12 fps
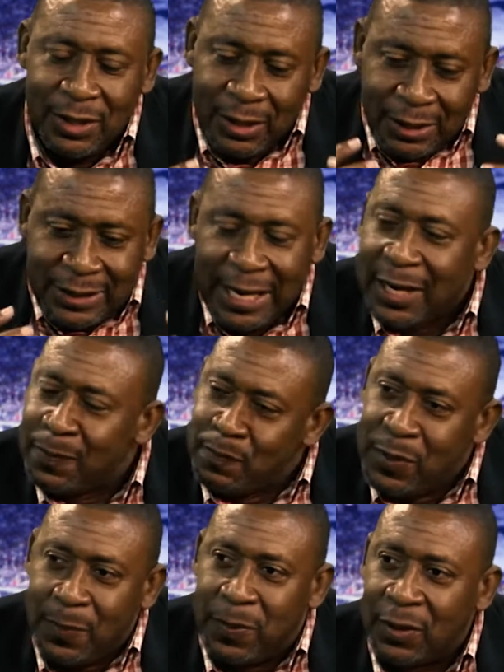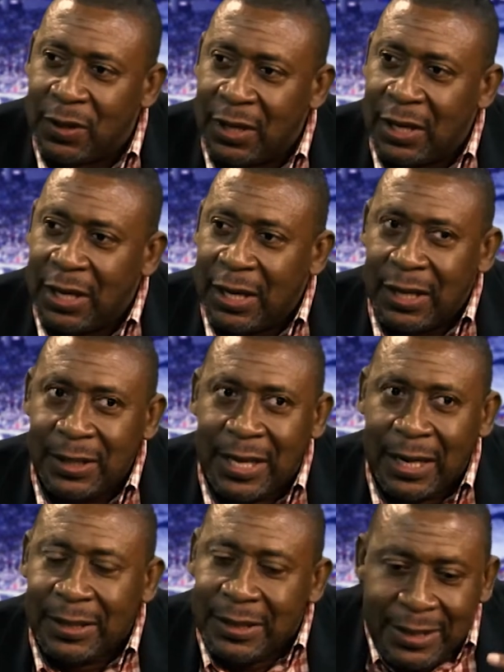to tell people
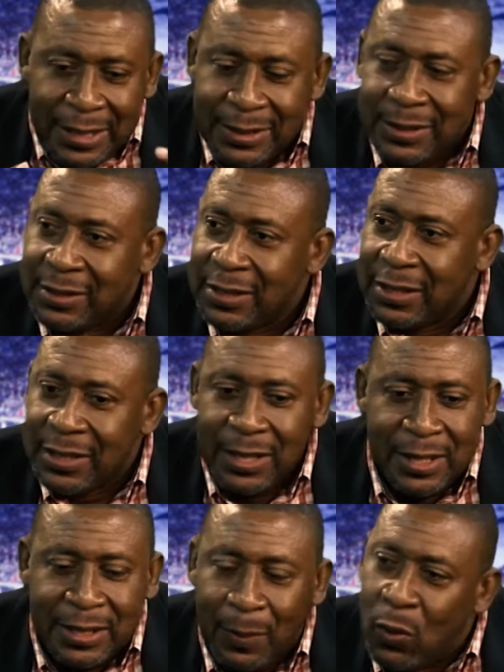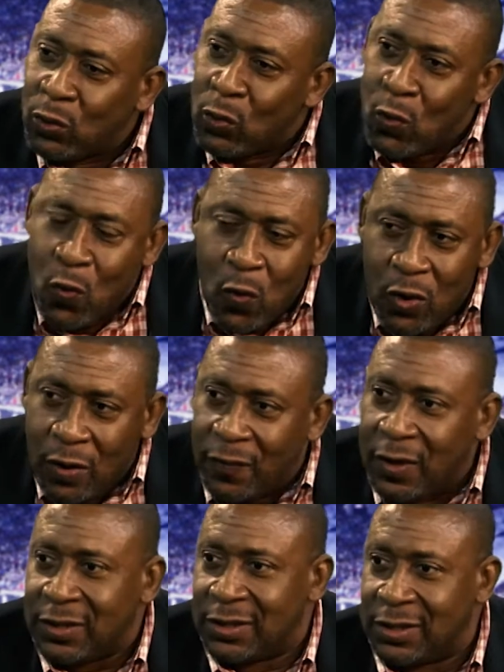that this is about all of
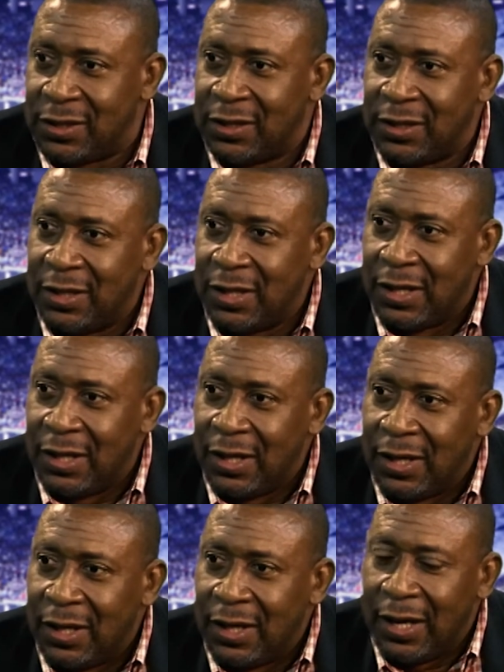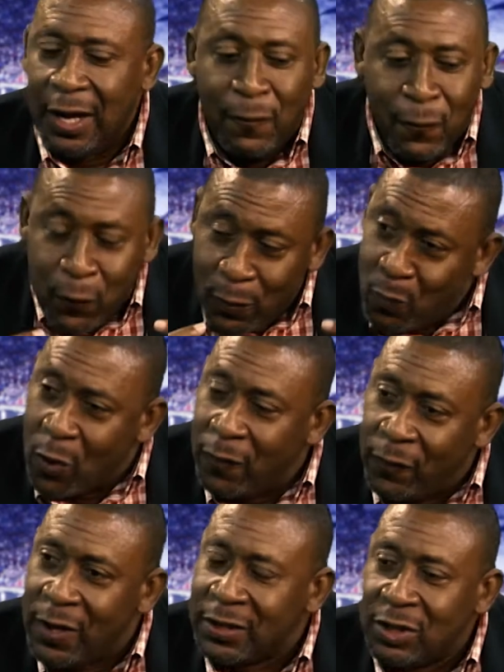us. If football
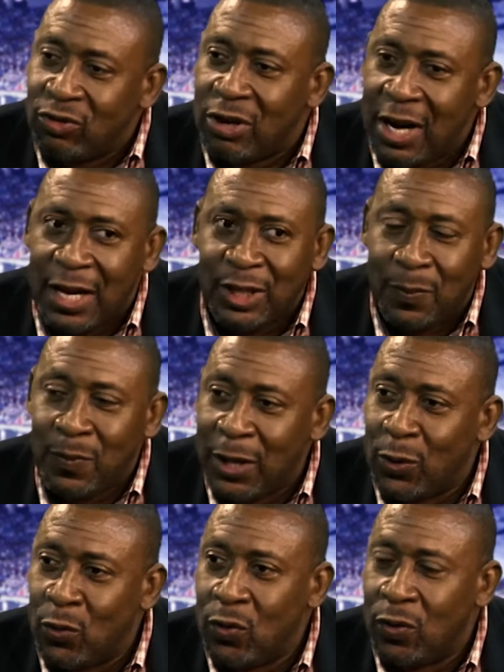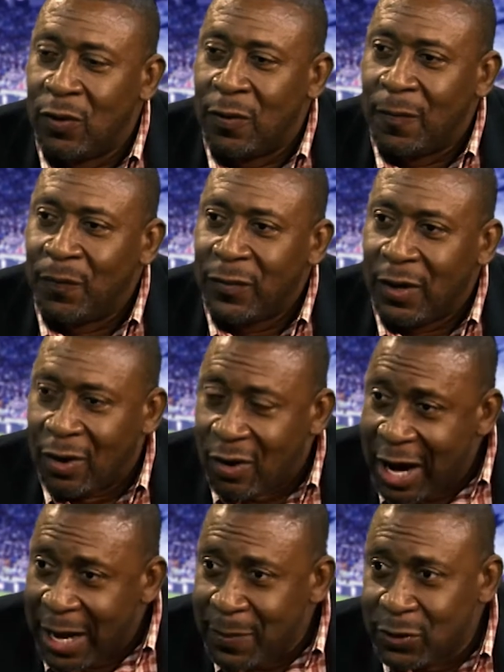fails in Trinidad and Tobago,
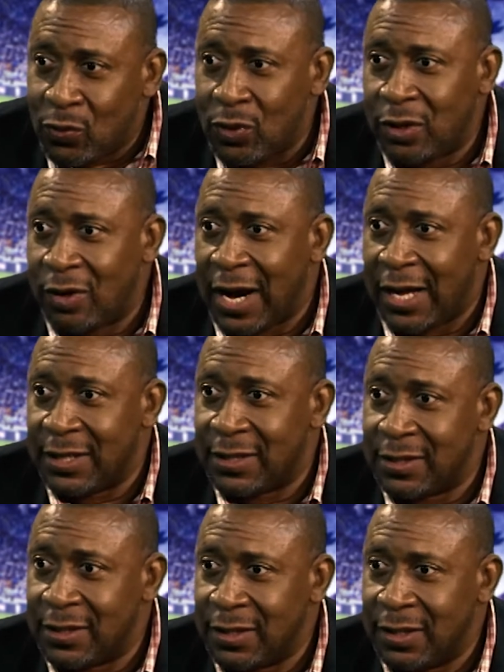crime is going to rise.